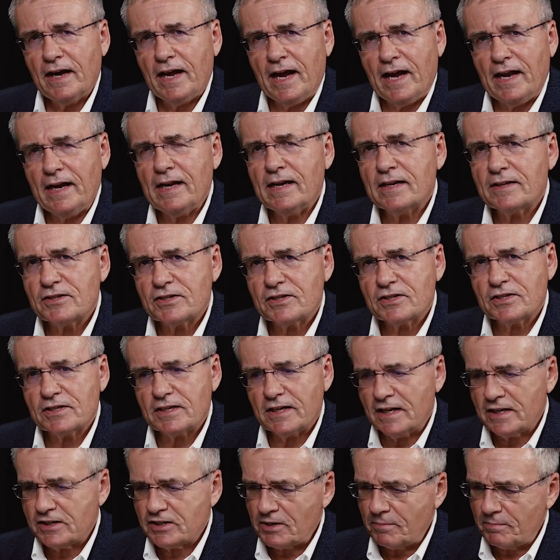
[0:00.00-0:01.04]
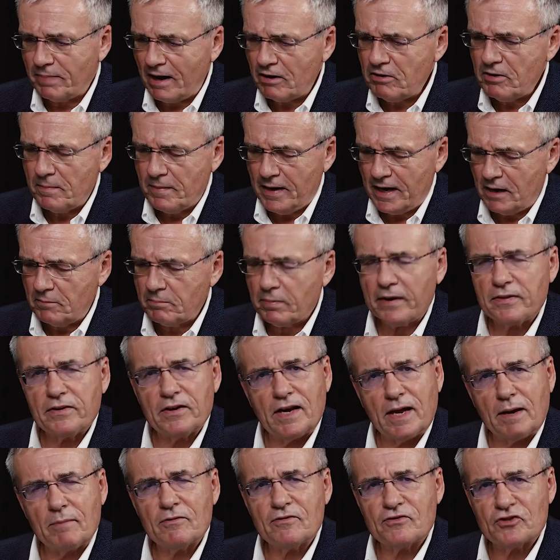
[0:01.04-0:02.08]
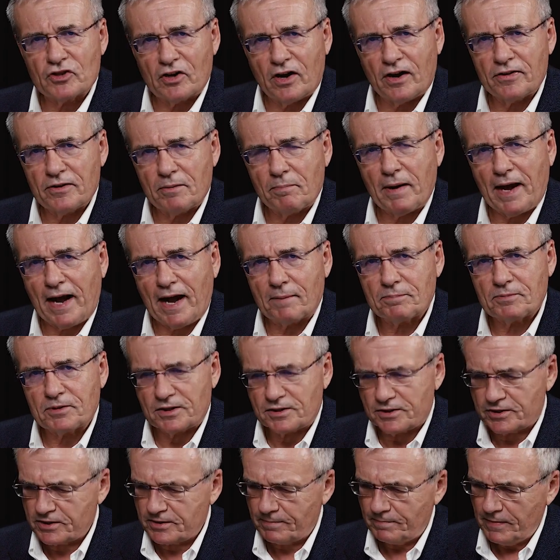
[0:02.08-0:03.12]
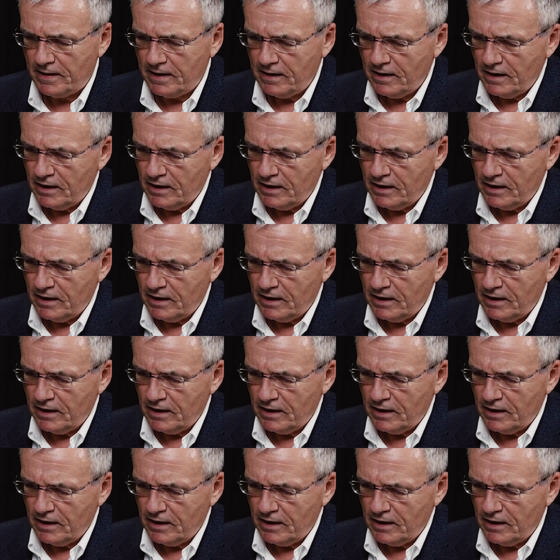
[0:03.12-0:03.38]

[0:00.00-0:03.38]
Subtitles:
and it's about a man by the name of John the Baptist.